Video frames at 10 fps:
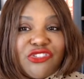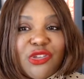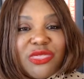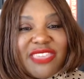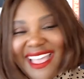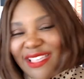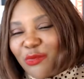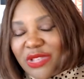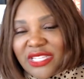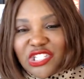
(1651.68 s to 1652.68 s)
So that
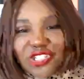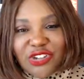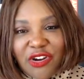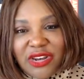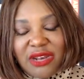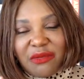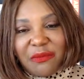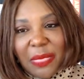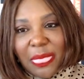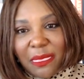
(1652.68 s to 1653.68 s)
really started
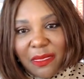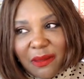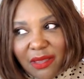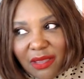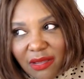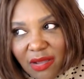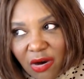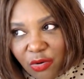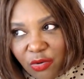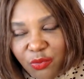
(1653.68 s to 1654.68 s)

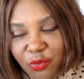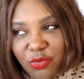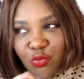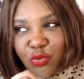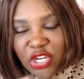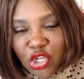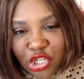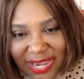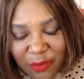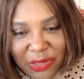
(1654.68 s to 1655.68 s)
our
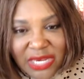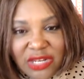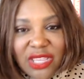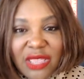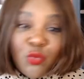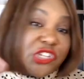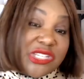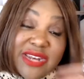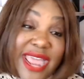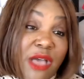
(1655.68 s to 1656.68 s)
reshaping,
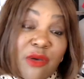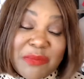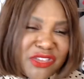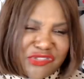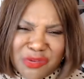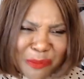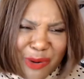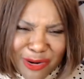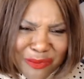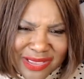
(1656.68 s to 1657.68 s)
which is now, I mean, there's
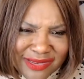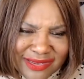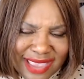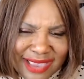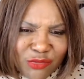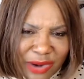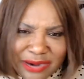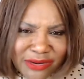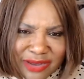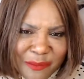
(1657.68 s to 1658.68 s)
departments at
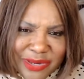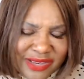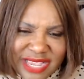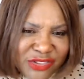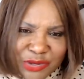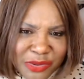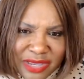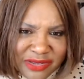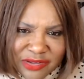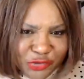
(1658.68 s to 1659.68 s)
record companies that
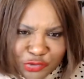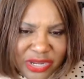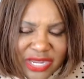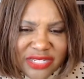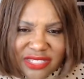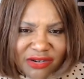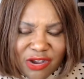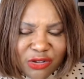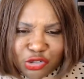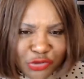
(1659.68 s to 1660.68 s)
do this.
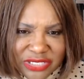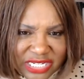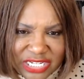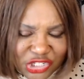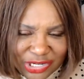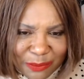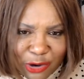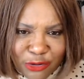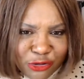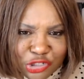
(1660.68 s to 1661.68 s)
They're called
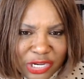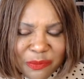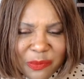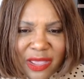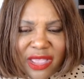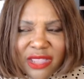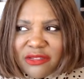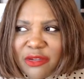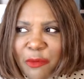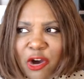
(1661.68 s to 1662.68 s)
strategic partnership
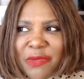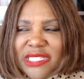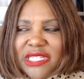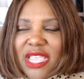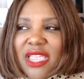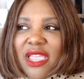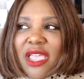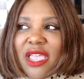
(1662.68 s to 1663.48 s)
departments.